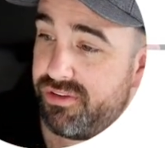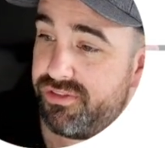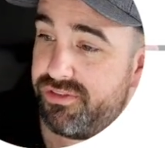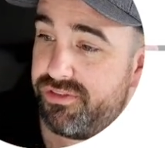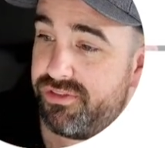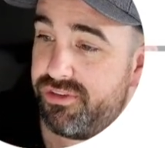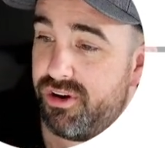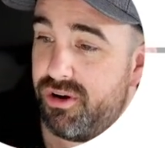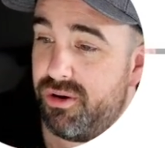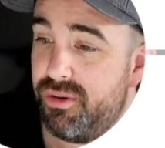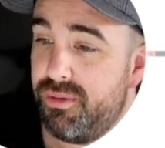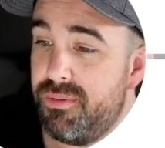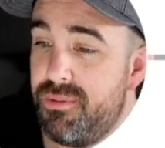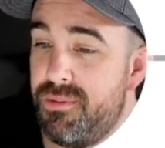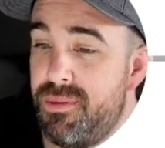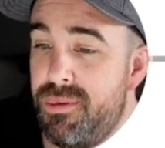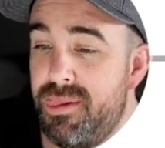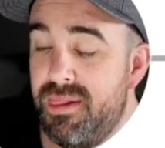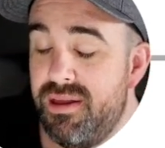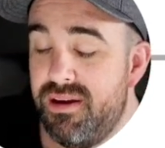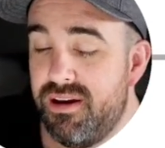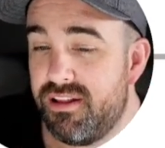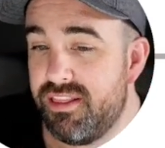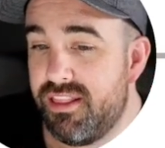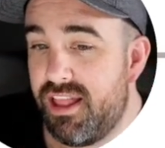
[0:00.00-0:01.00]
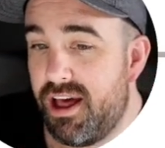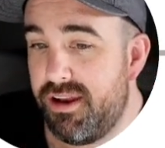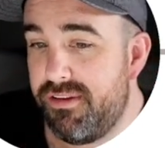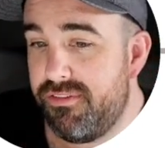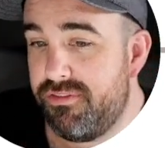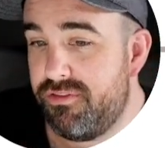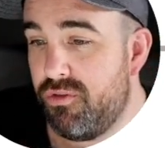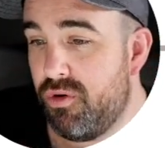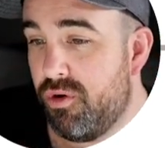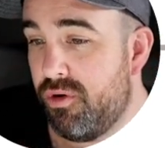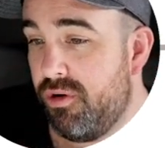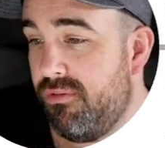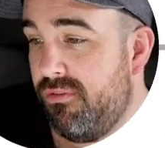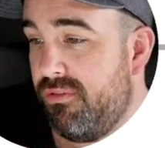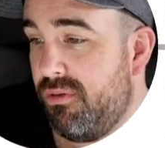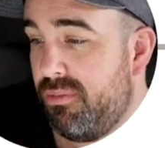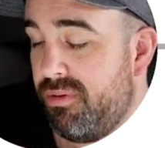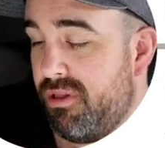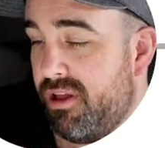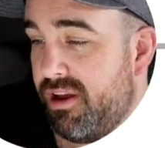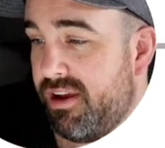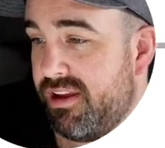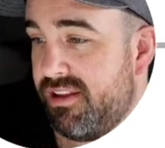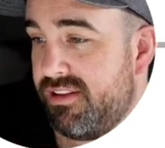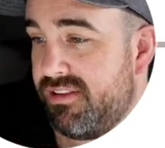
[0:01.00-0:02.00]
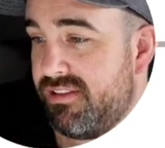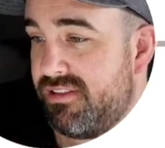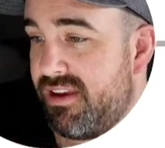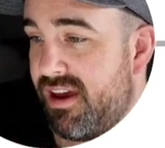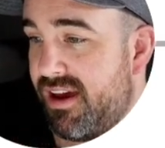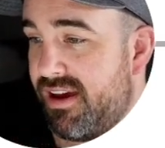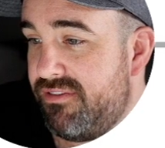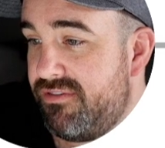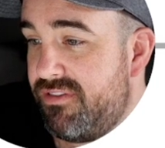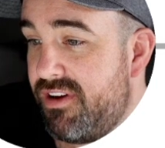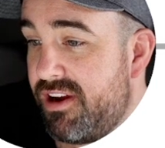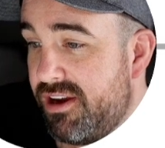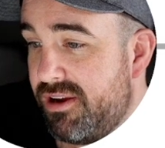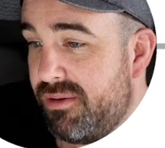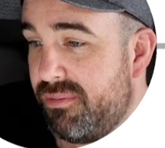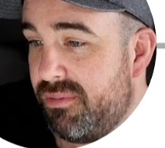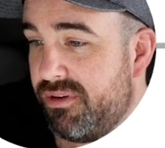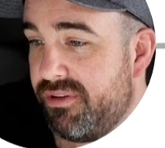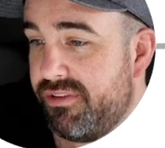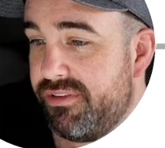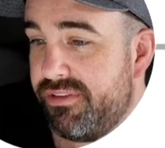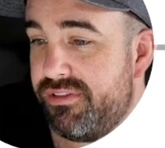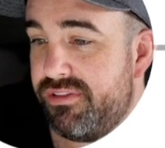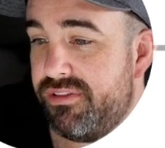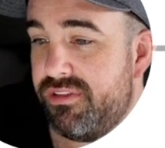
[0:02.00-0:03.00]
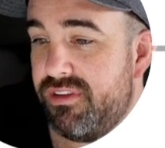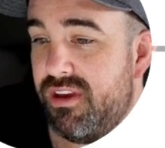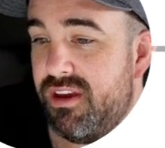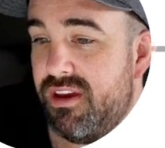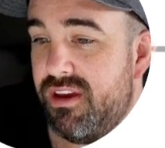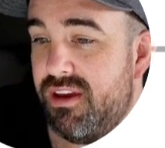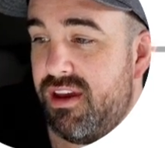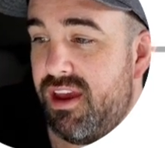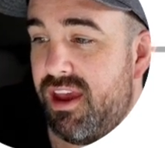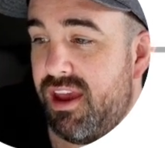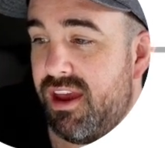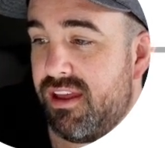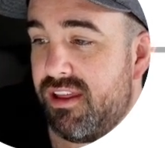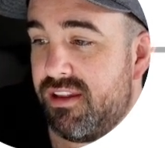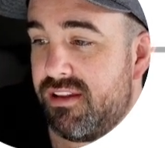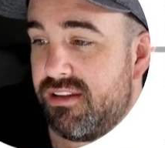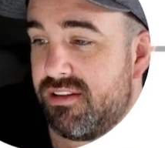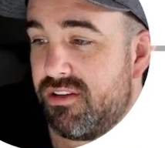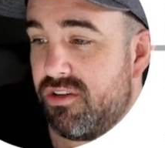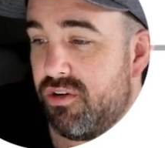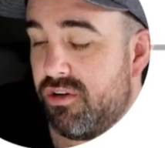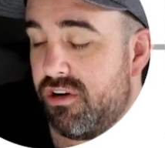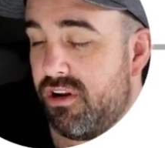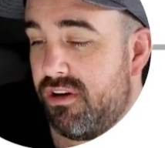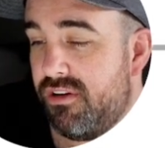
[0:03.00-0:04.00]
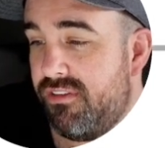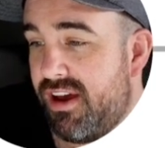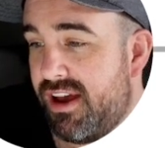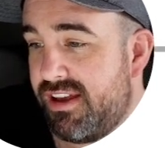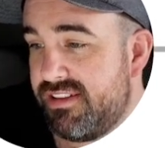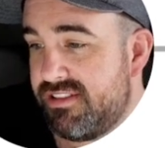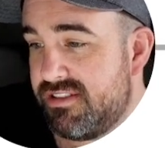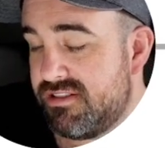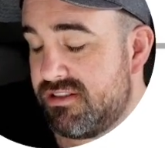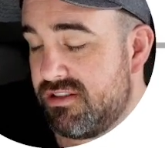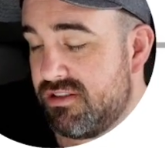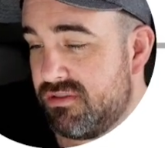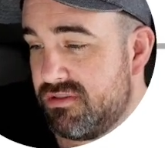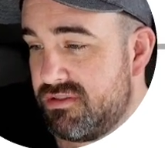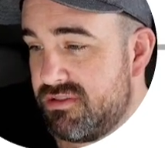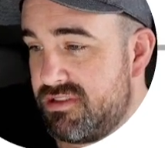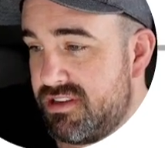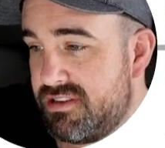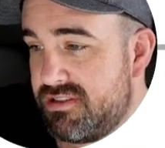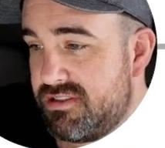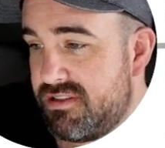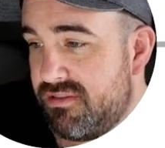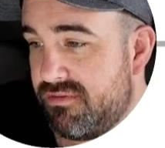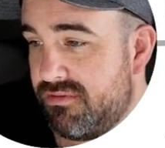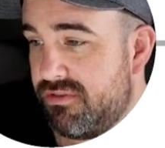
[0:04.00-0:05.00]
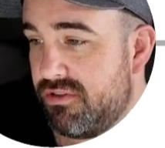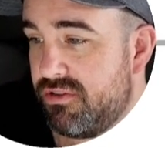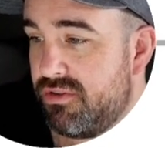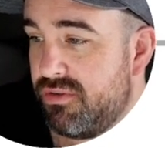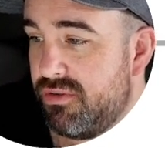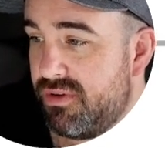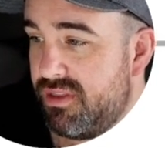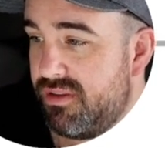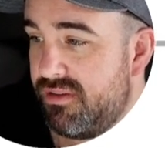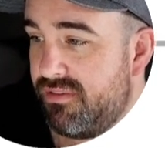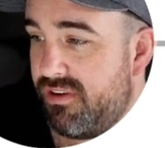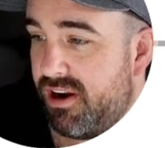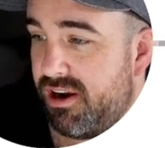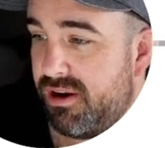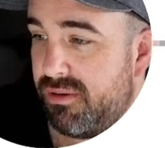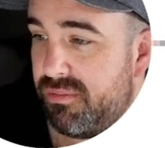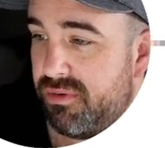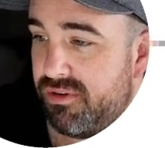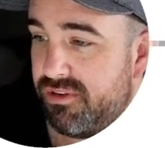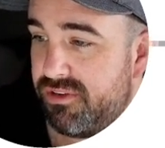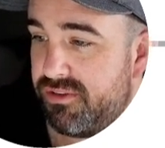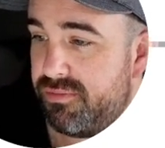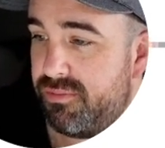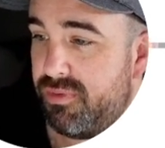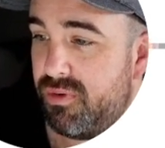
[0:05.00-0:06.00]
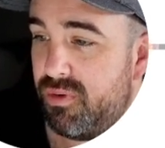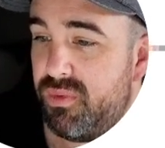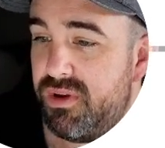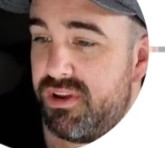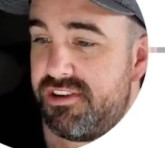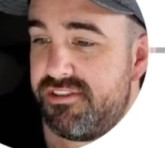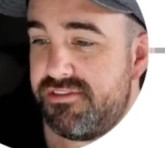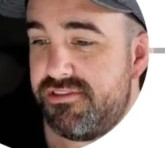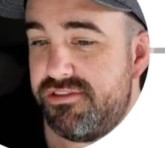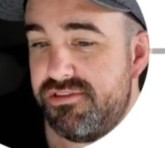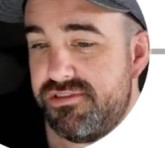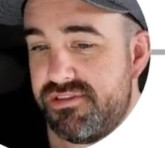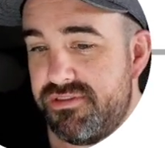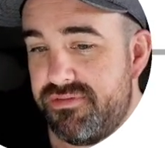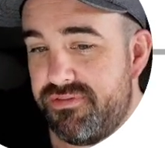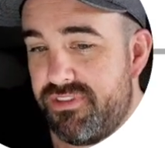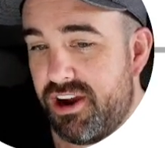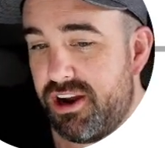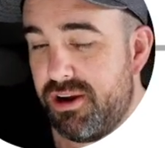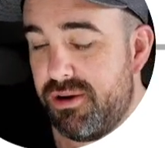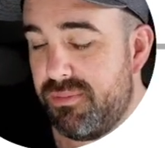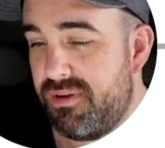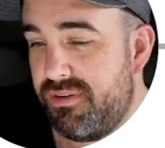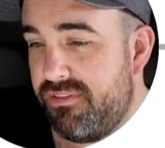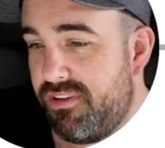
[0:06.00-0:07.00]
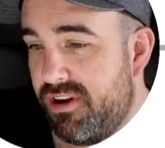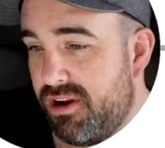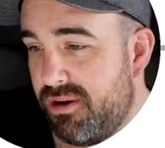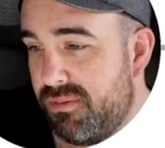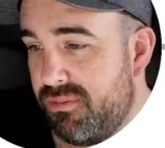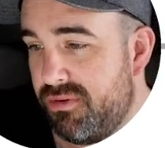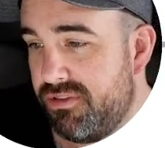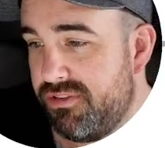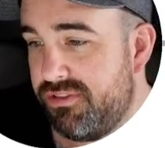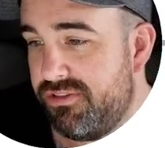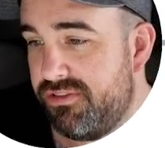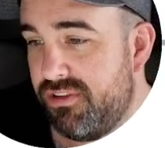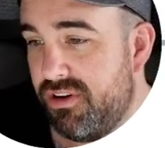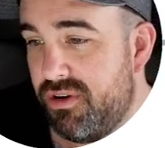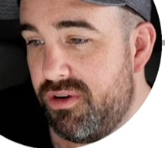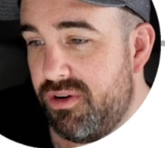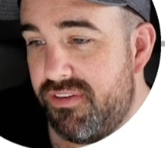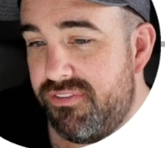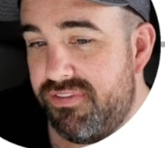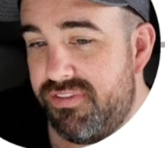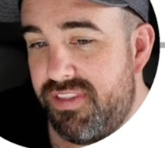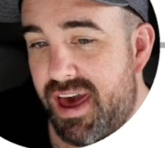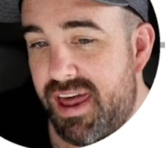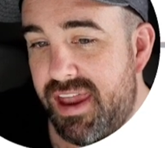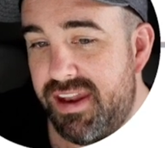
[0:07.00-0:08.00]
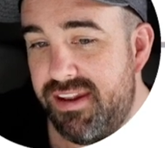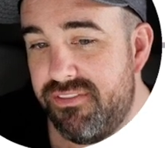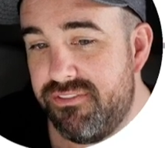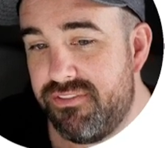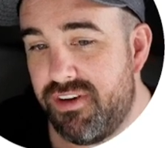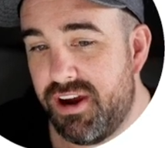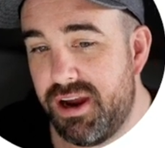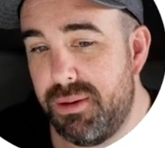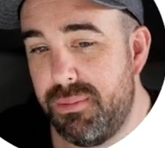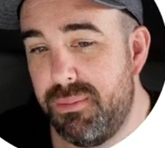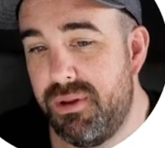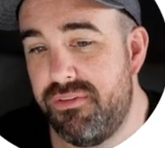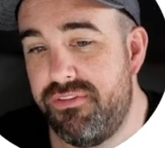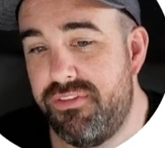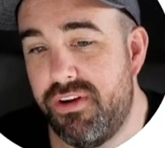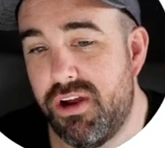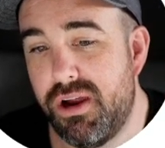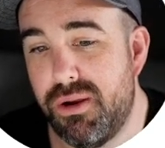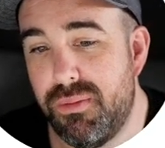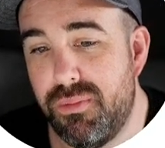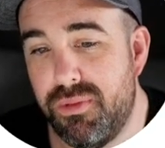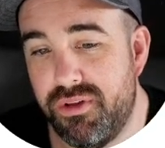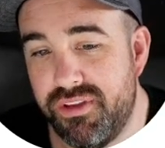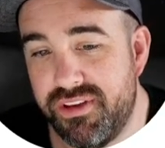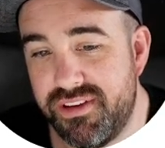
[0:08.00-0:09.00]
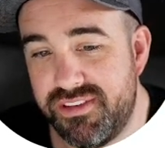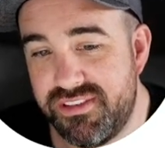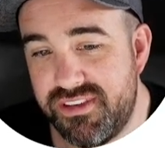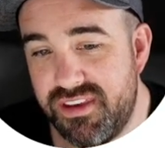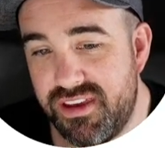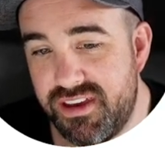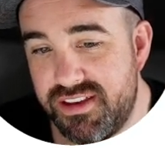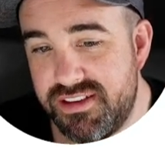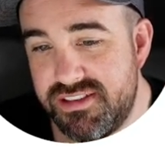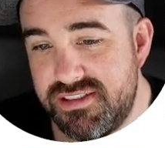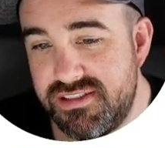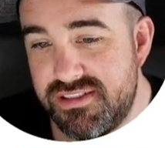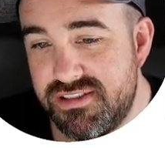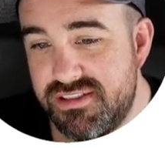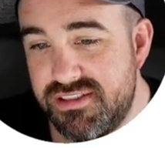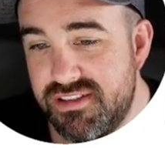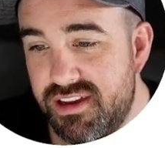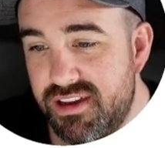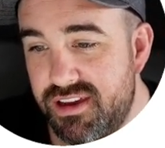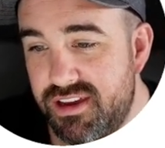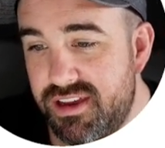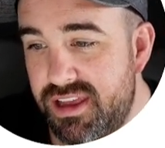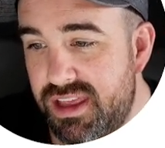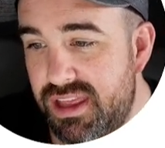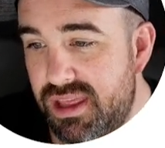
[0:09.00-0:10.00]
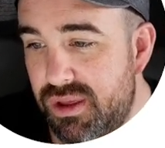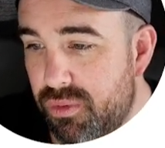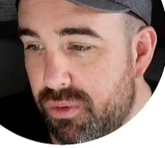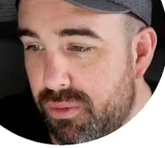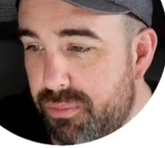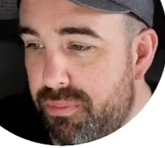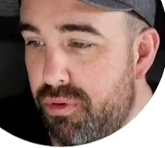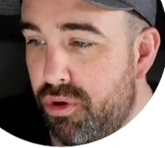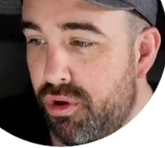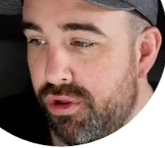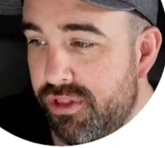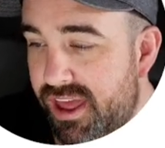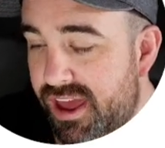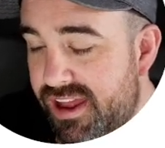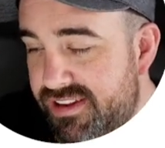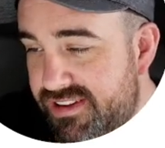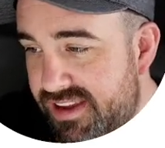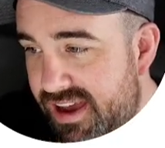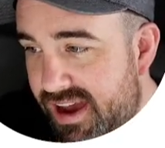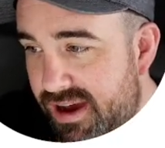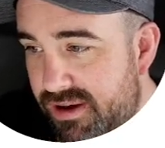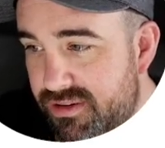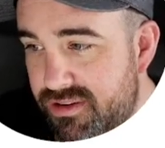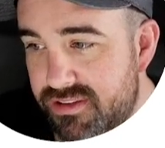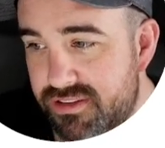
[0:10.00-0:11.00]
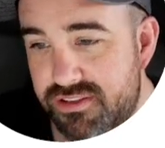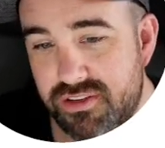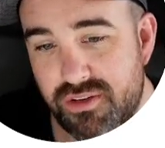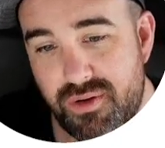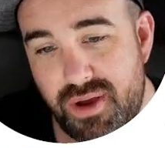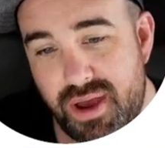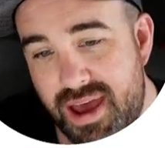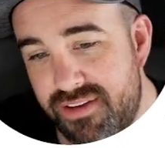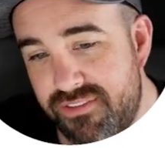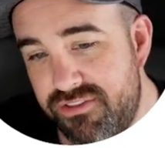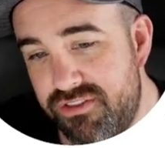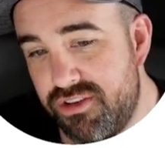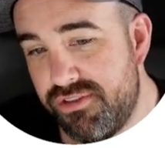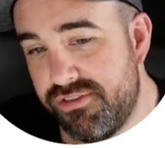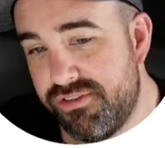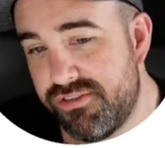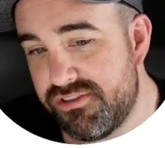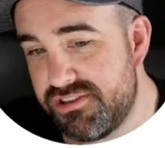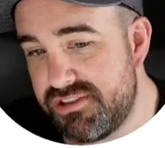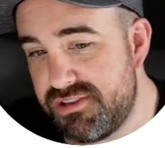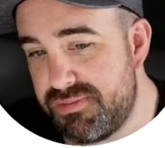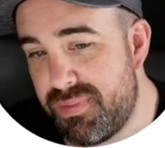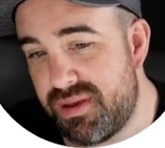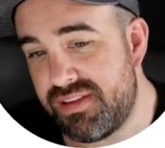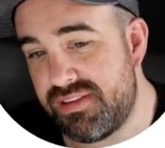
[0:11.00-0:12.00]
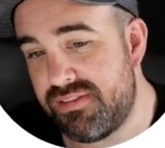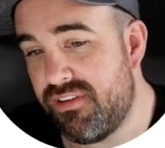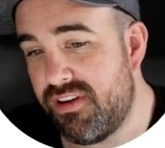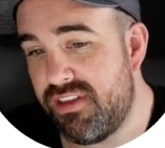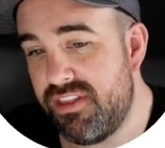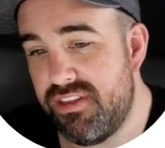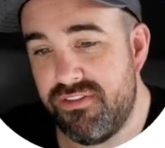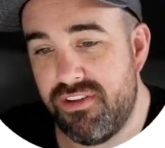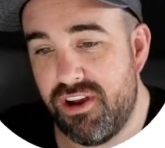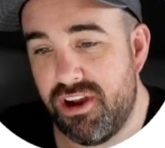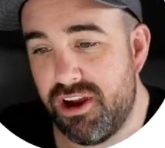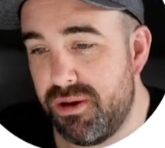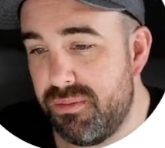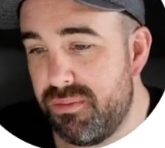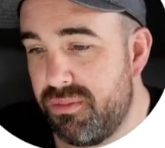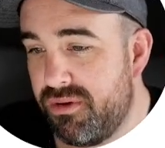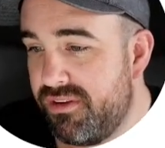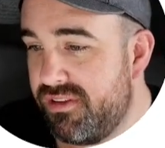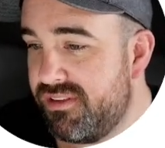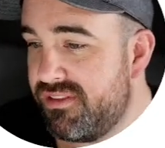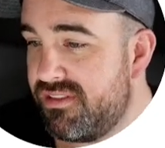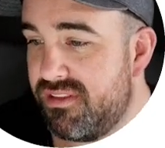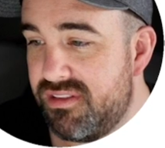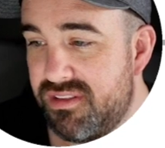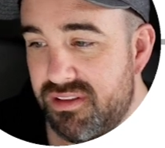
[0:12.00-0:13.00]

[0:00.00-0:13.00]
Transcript: So a lot of Cordova plugins have variables and Cordova has its own system for doing the variables, but we just use environment variables. So if that environment variable exists, it will pull that down. And so have users specify the variables.